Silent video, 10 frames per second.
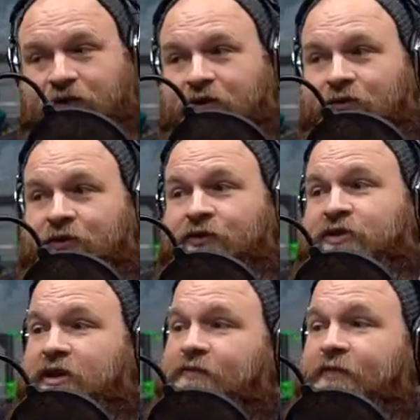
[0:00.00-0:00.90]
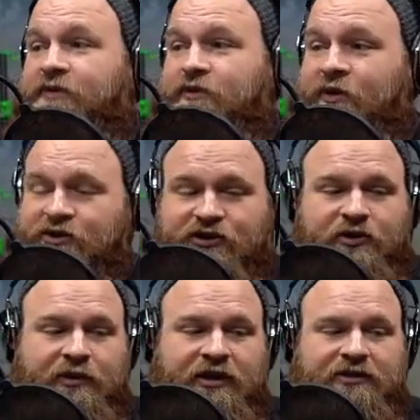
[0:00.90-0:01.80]
you don't lose it to a bunch of
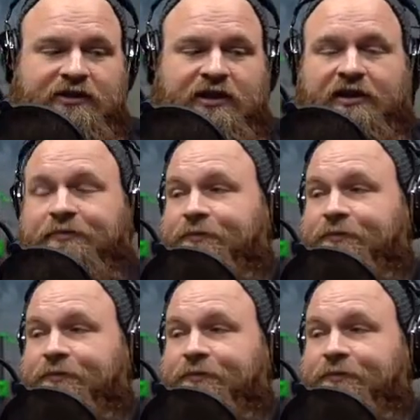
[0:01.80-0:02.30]
turbulence in there.